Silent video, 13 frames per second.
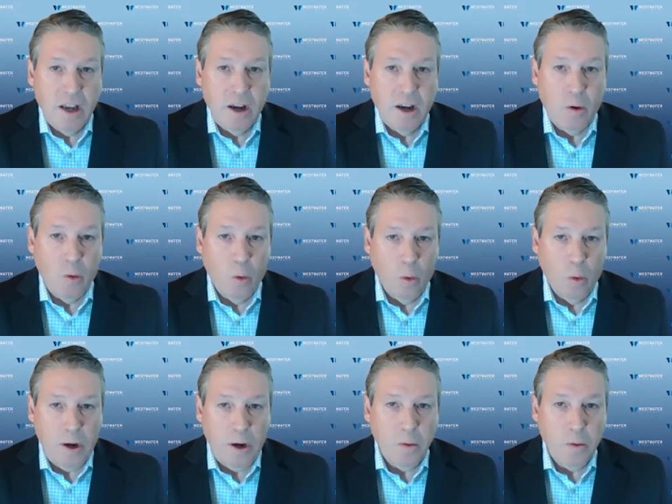you know,
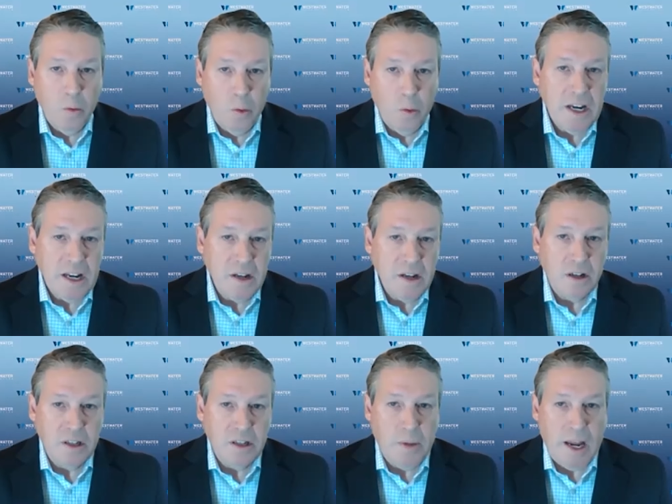we we need to
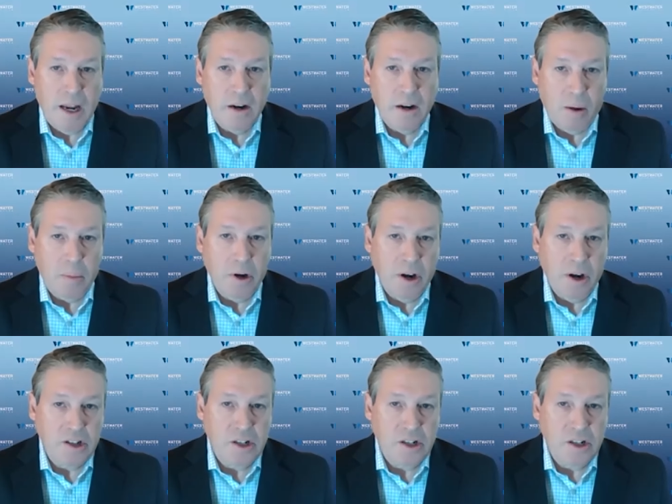expand our
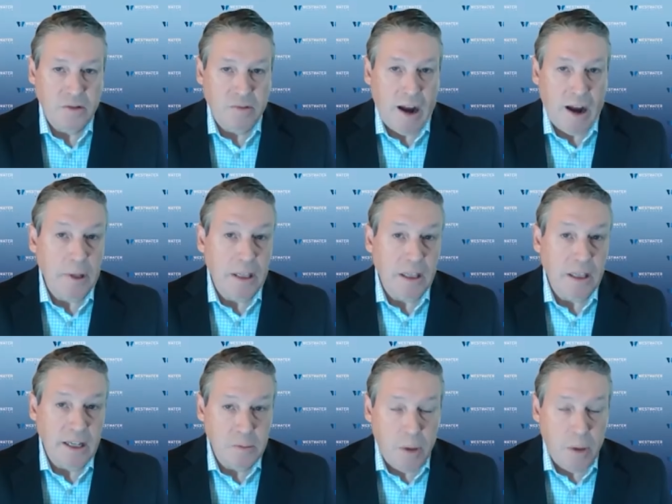production as
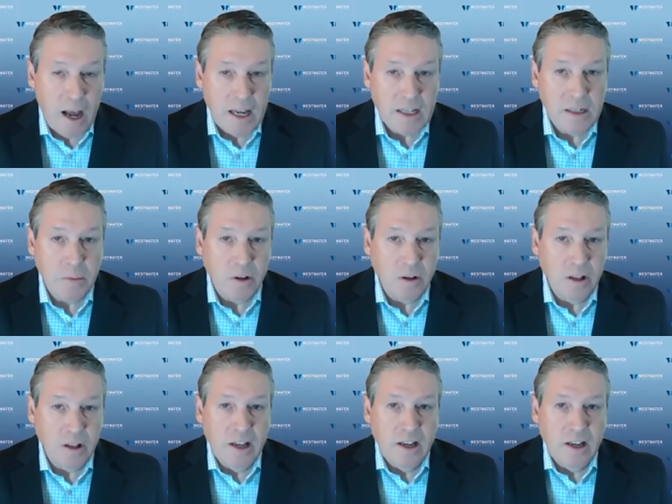rapidly as possible
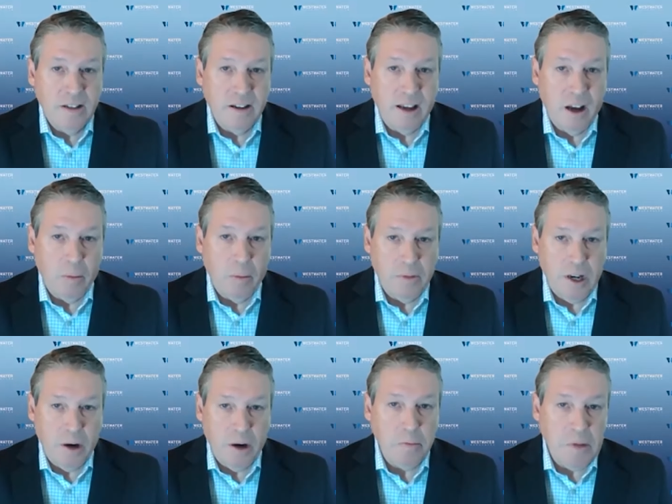to help
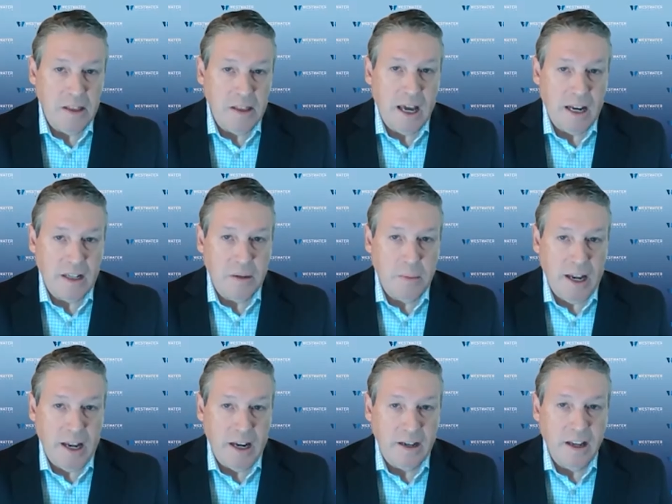you know meet that
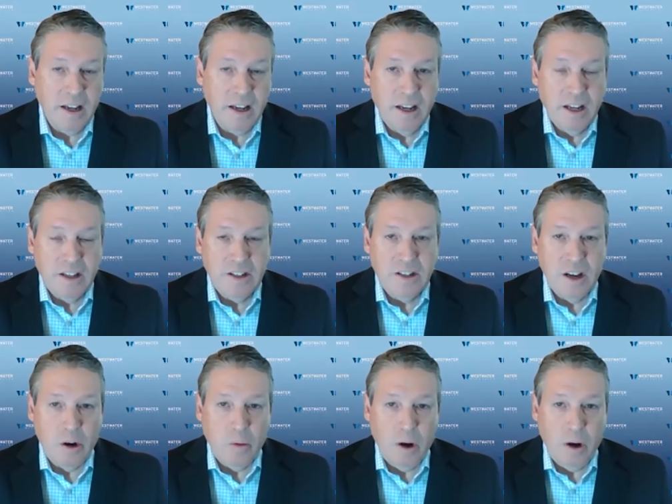demand.
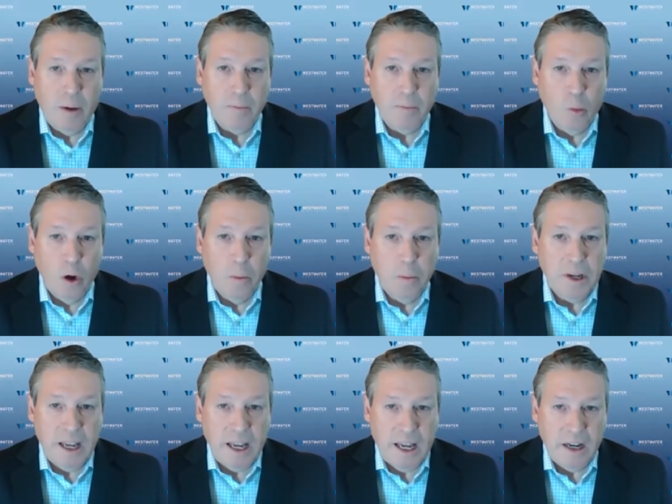So um, we'll
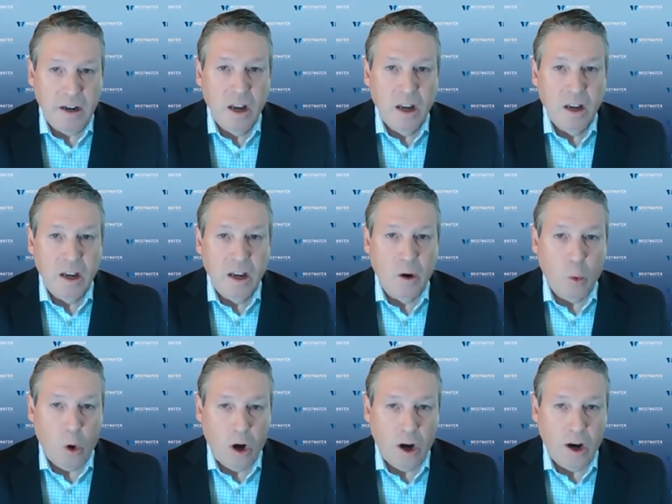begin you know
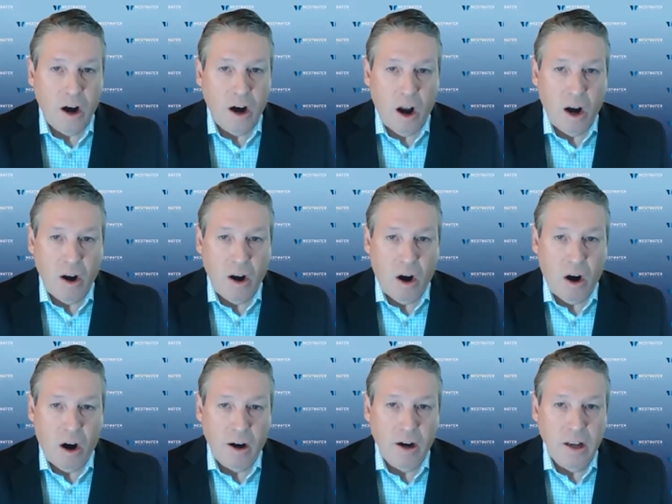work on
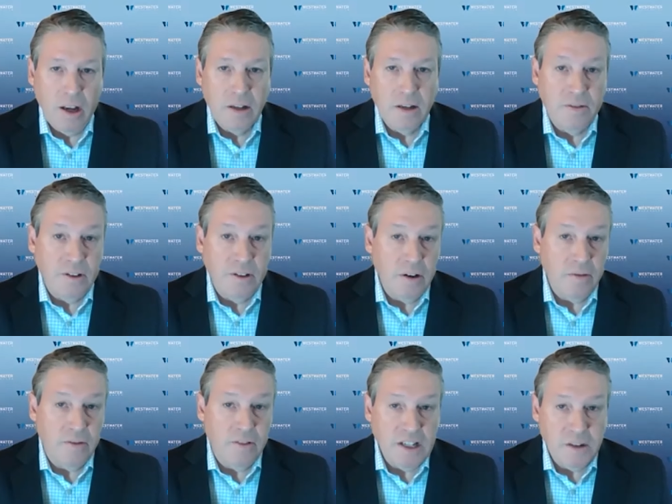our
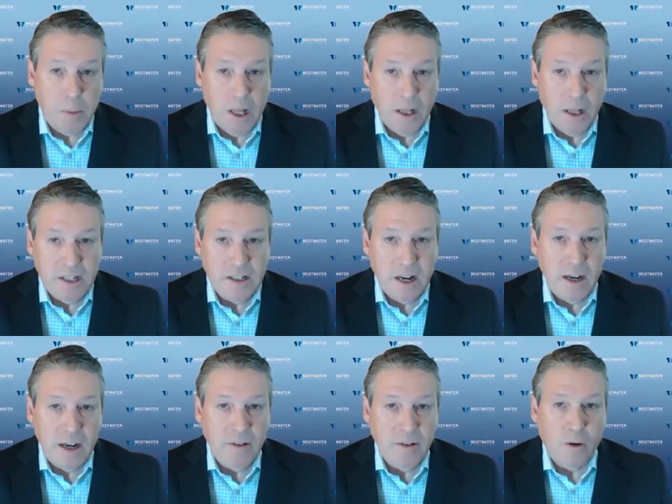definitive feasibility
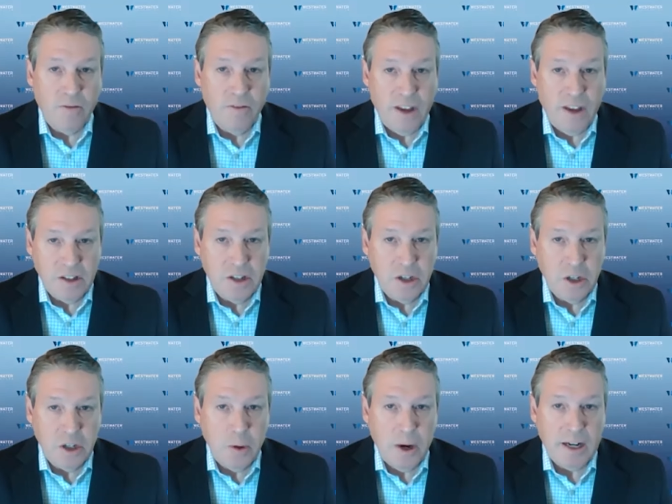study for phase
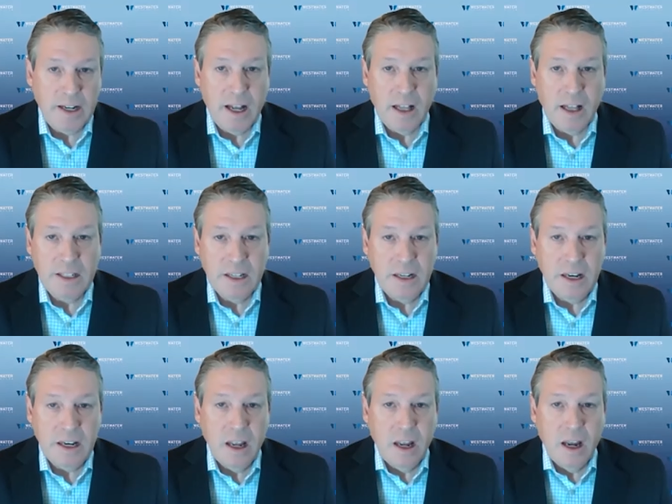two at Kellyton
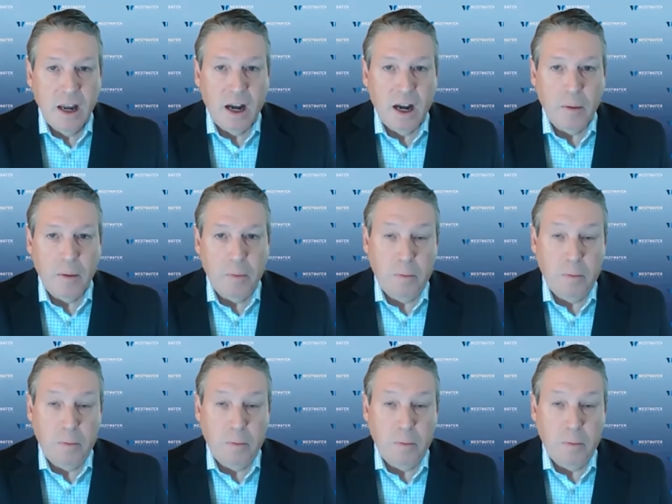um,